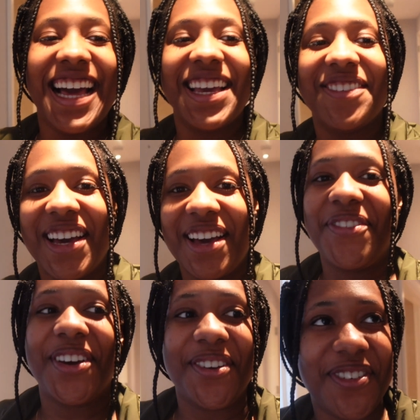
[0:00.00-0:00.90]
am
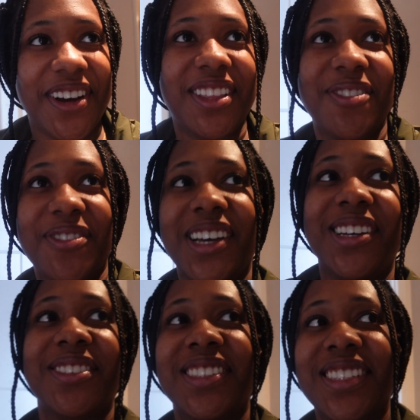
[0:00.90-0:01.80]
happy I finally
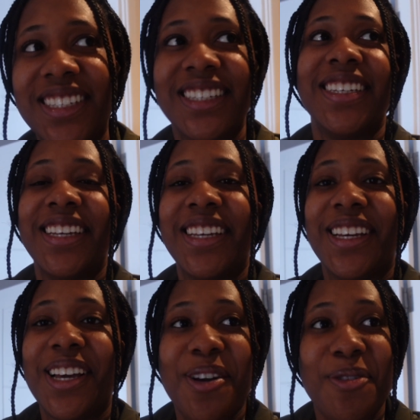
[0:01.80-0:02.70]
found
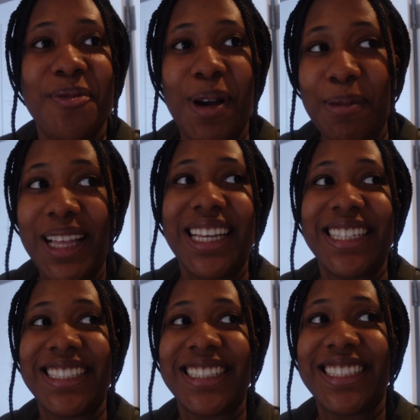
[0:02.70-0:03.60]
my
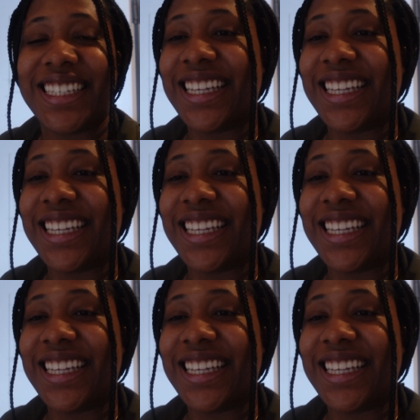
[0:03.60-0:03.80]
place,